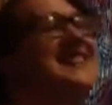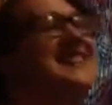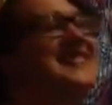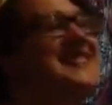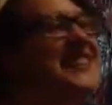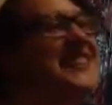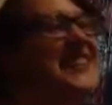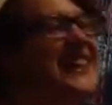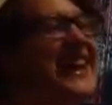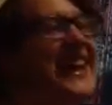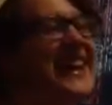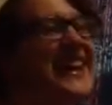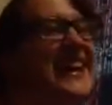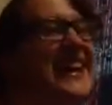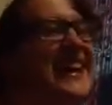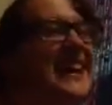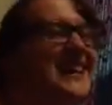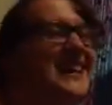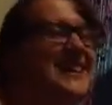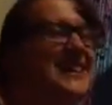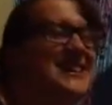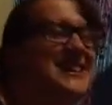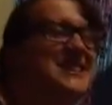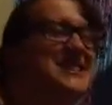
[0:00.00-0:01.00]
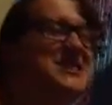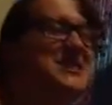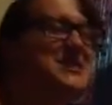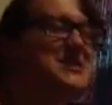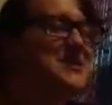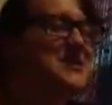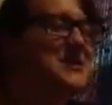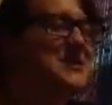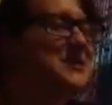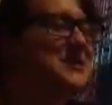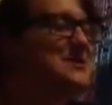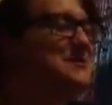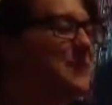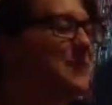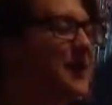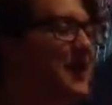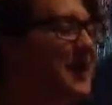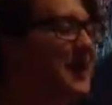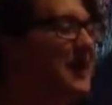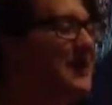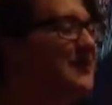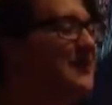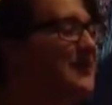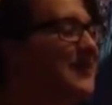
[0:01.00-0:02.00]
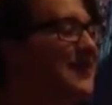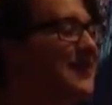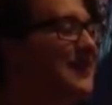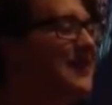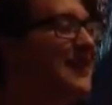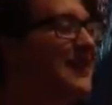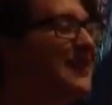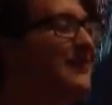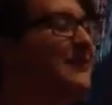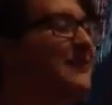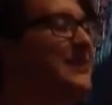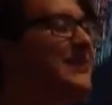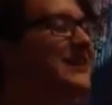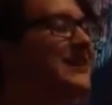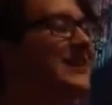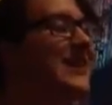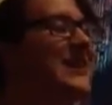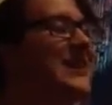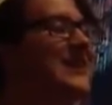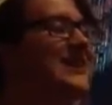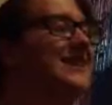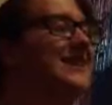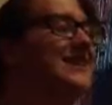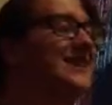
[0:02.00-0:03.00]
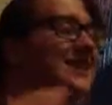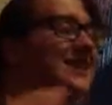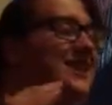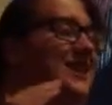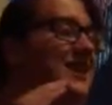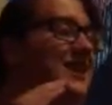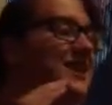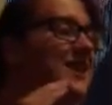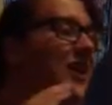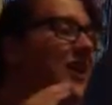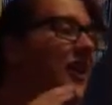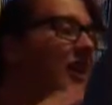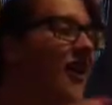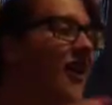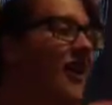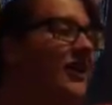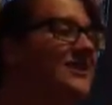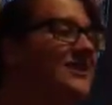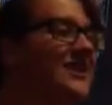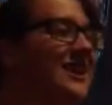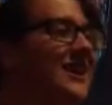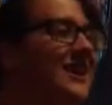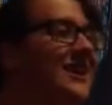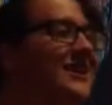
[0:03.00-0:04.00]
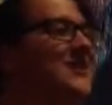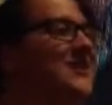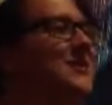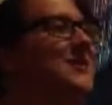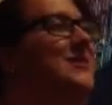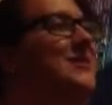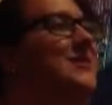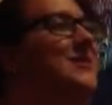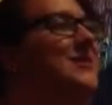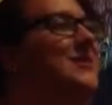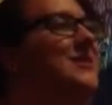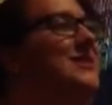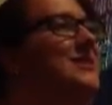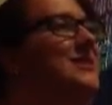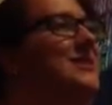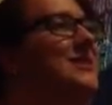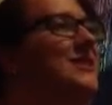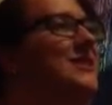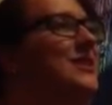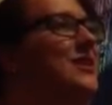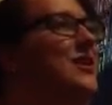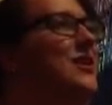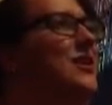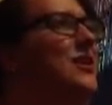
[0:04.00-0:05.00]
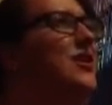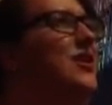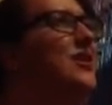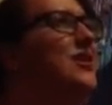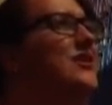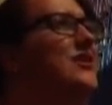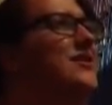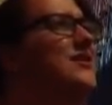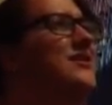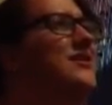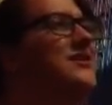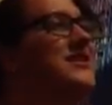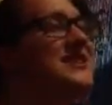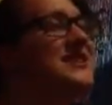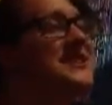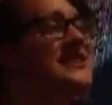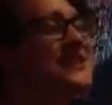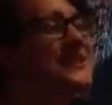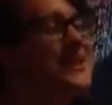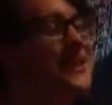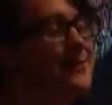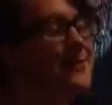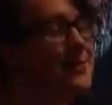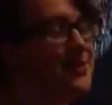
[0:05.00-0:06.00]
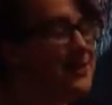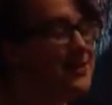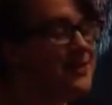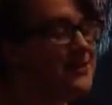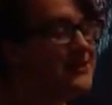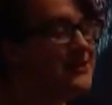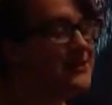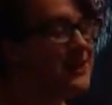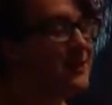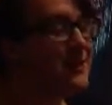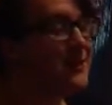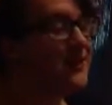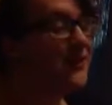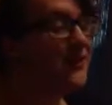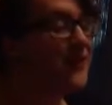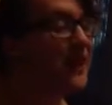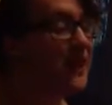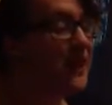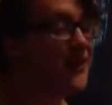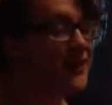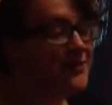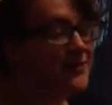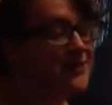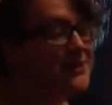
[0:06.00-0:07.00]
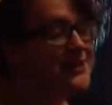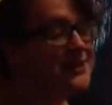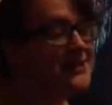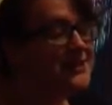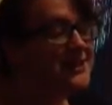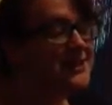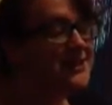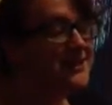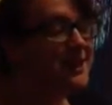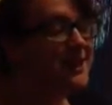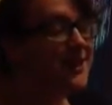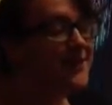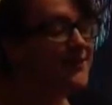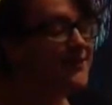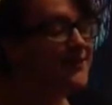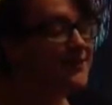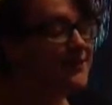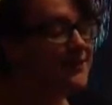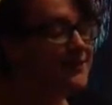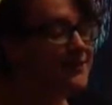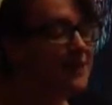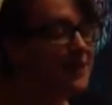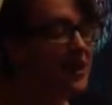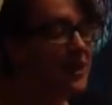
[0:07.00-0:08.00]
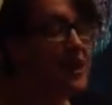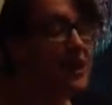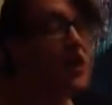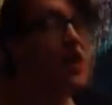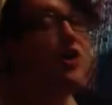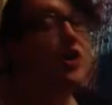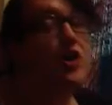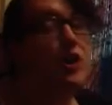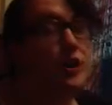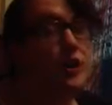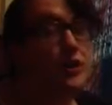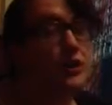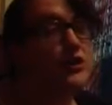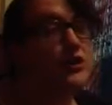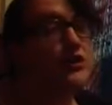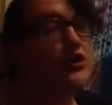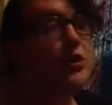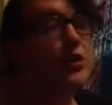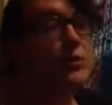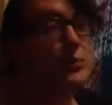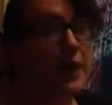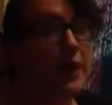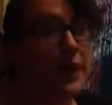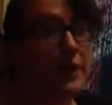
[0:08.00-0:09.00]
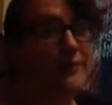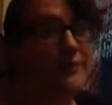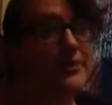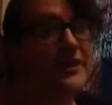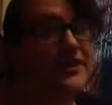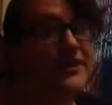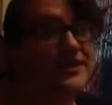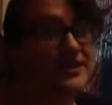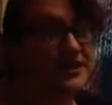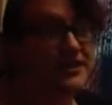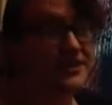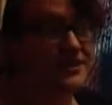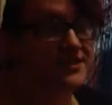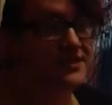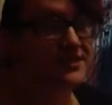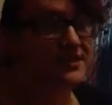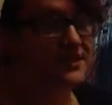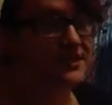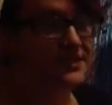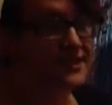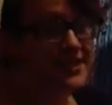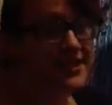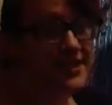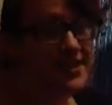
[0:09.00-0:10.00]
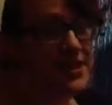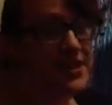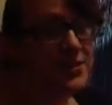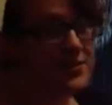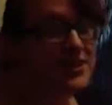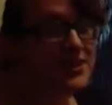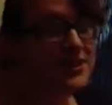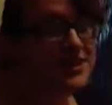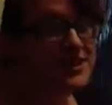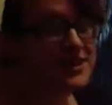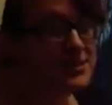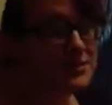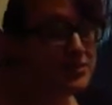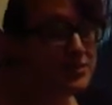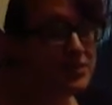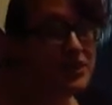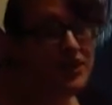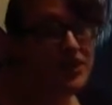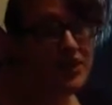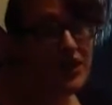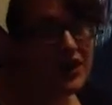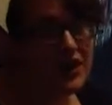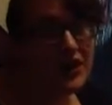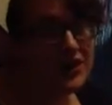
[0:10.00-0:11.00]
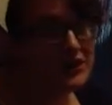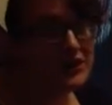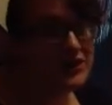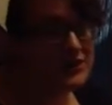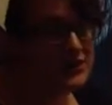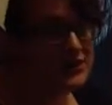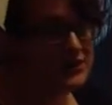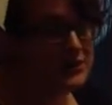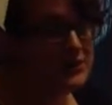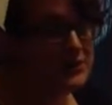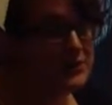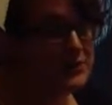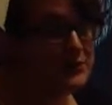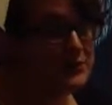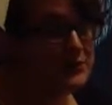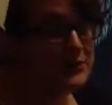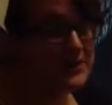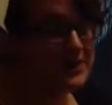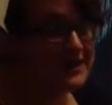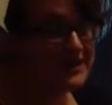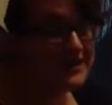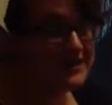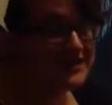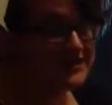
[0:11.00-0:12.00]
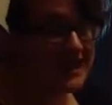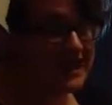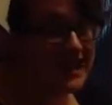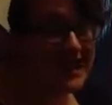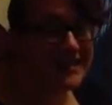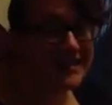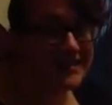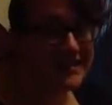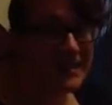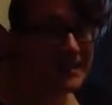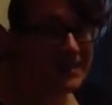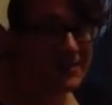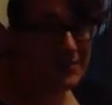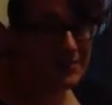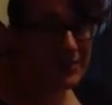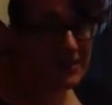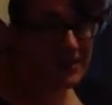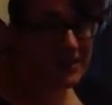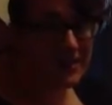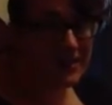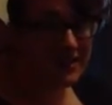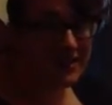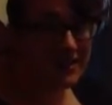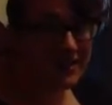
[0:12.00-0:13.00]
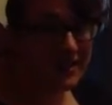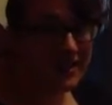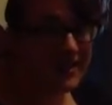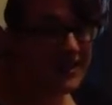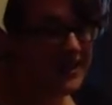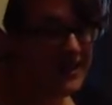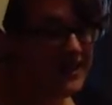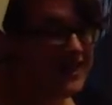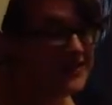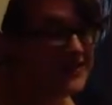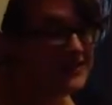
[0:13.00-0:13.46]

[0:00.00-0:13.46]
So, like, this is the worst part. We'd like, all day we were, you know, oh, no, this name. Finally, we'd stick on one and be like, okay, let's go baptize this thing. Which is really hard to do because cats hate water.